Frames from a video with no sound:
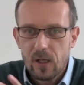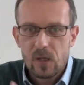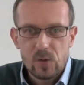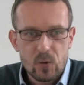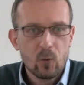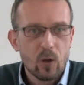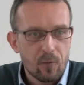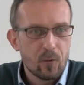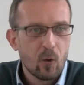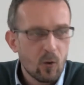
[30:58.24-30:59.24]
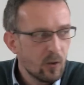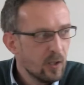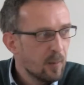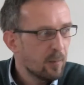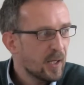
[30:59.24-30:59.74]
school of law
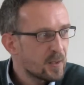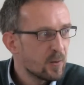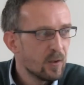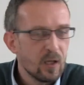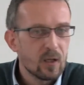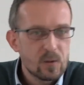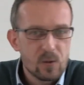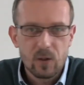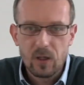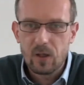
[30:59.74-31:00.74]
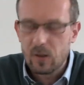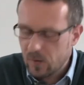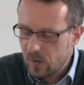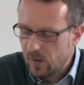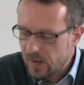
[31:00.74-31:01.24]
back to the
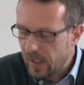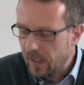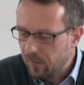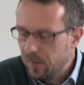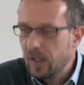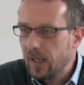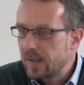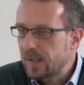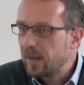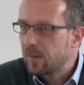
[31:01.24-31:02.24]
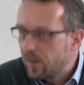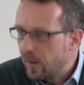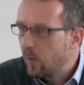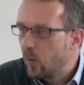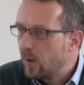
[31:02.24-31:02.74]
Salaf, and said
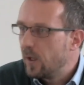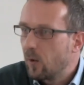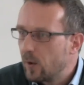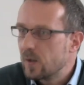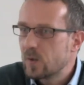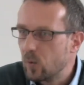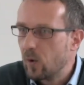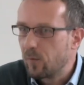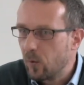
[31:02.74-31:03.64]
they were the only school of